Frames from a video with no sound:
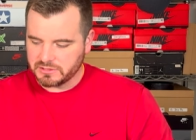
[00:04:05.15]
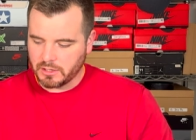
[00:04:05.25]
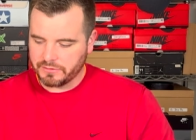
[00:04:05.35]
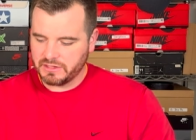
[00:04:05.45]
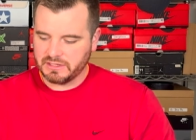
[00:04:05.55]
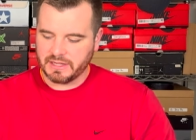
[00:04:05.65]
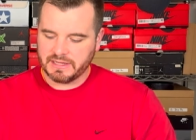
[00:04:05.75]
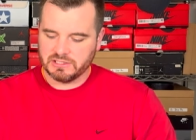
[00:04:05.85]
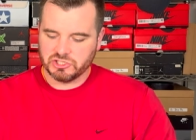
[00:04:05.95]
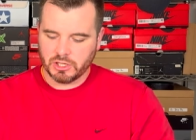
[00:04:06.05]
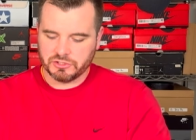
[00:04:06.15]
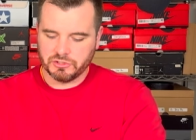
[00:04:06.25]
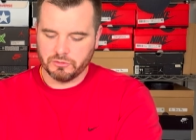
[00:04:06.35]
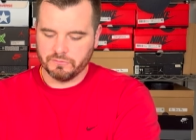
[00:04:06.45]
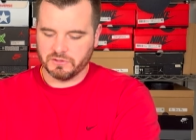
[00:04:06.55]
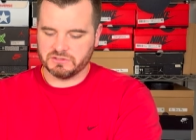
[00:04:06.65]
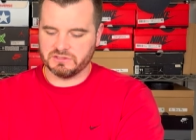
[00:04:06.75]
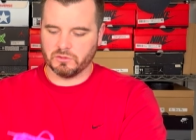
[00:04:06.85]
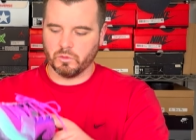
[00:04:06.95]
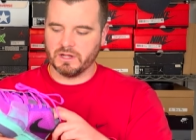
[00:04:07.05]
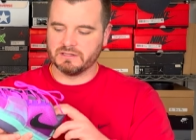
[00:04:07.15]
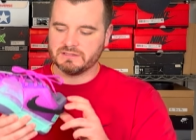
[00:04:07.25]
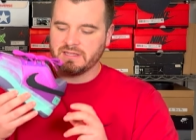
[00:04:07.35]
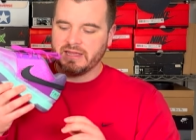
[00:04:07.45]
on the Nike Ja 2 versus the 1s